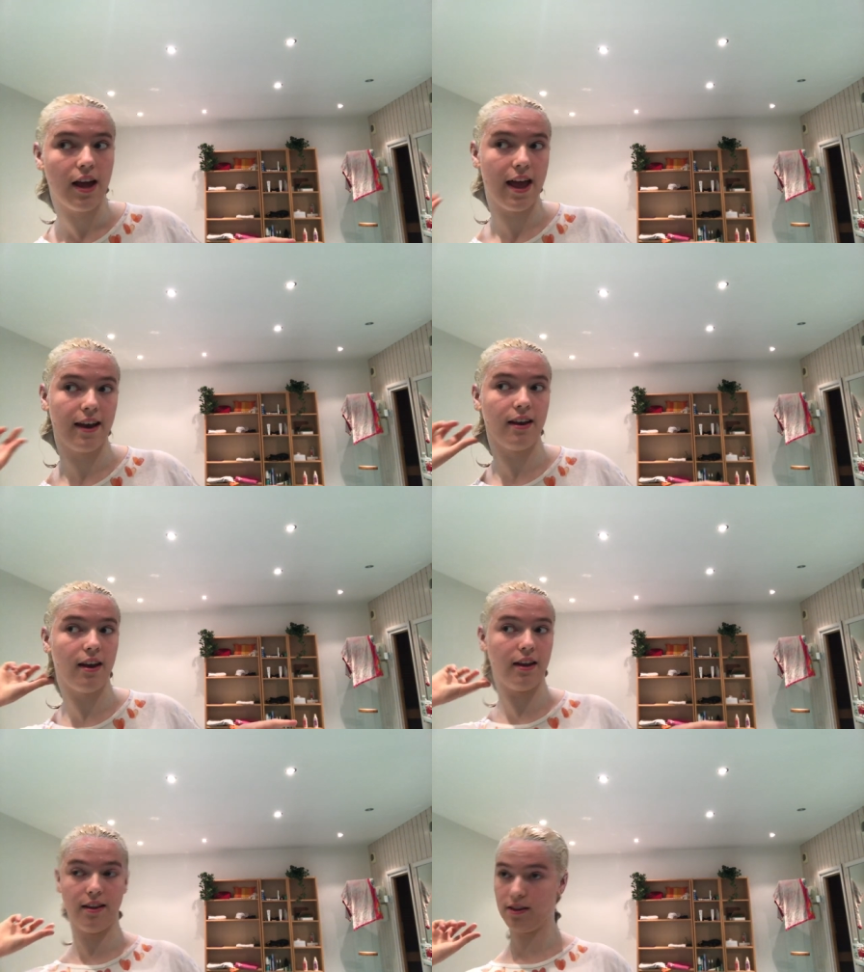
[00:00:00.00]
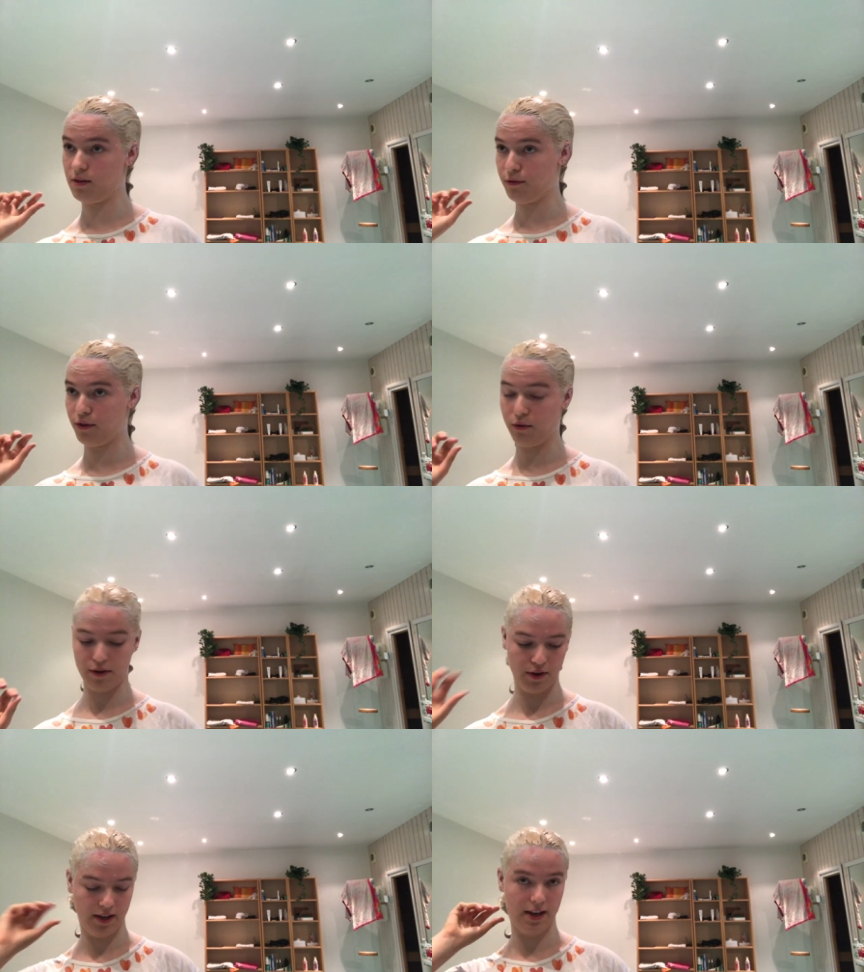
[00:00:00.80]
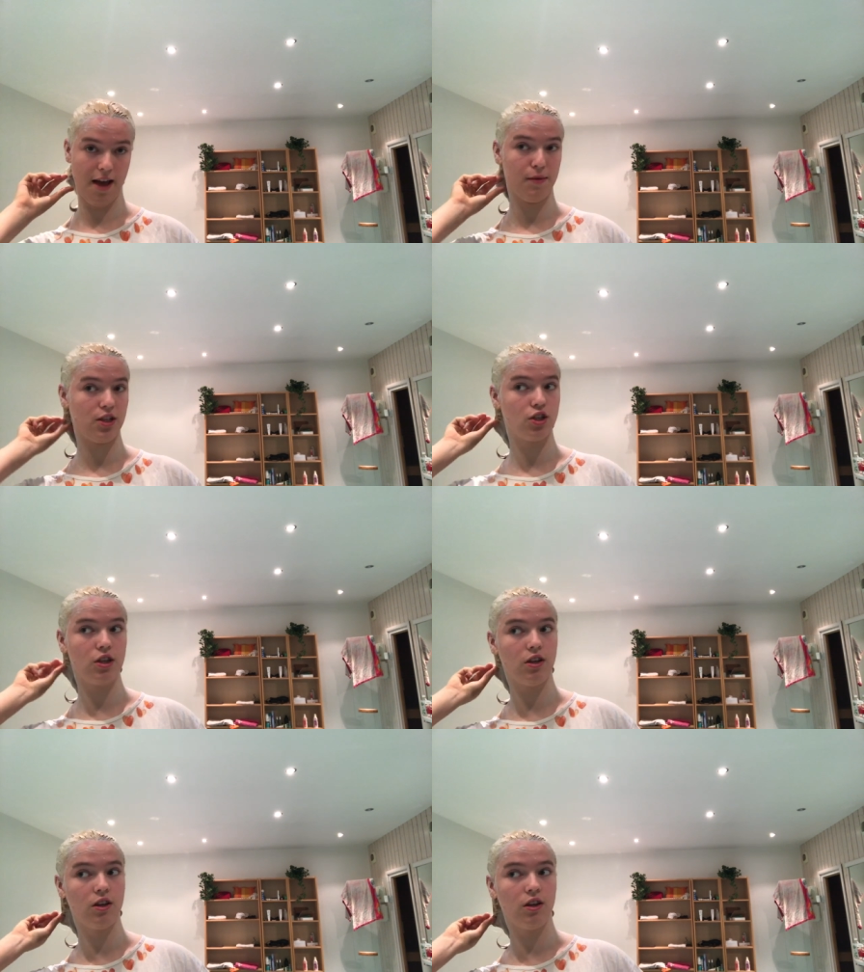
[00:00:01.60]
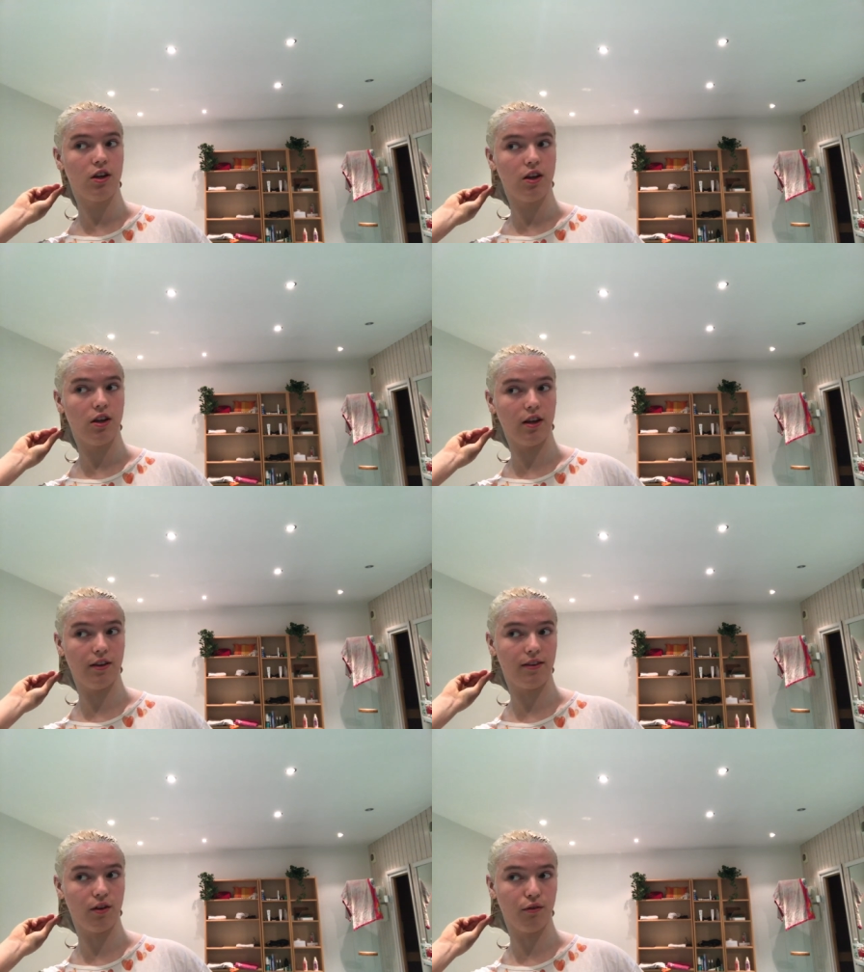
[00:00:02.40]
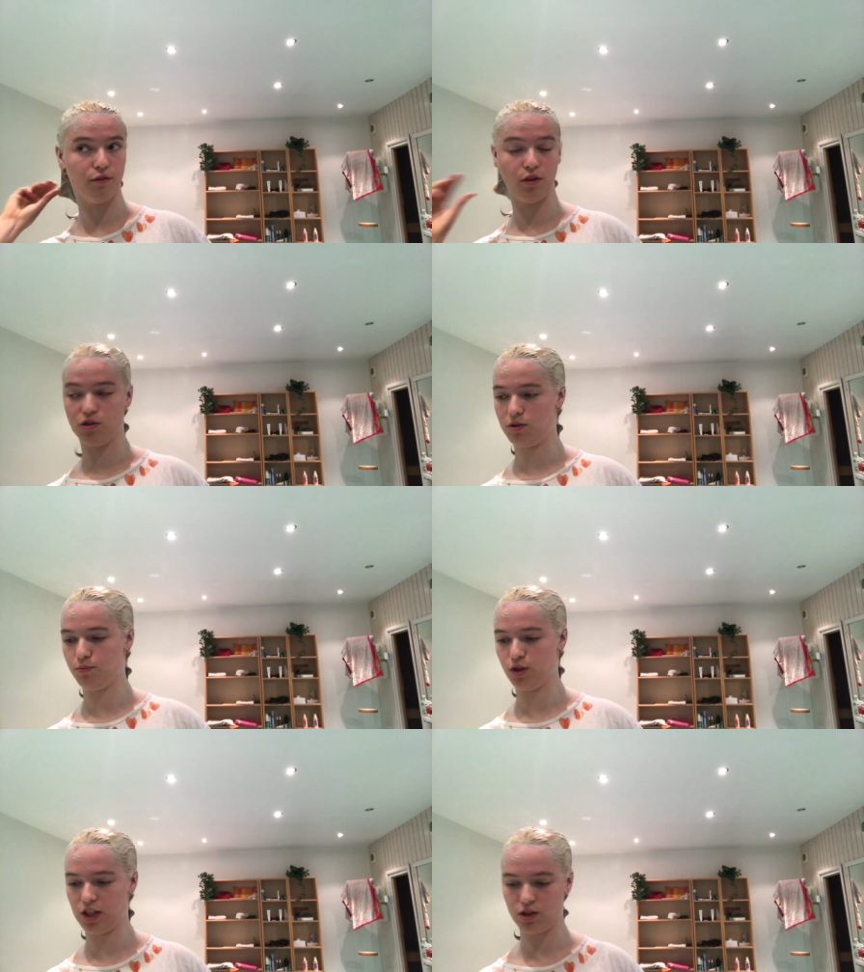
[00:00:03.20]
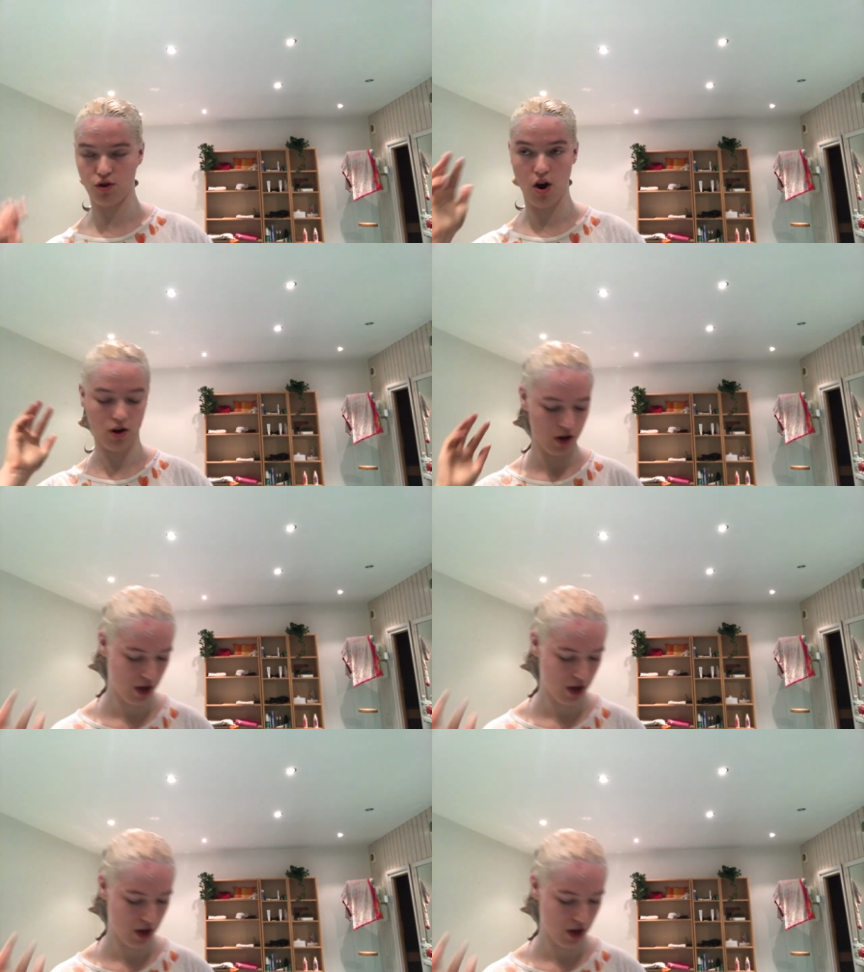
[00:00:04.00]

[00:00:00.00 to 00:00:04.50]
and it doesn't feel very damaged. It still feels pretty strong.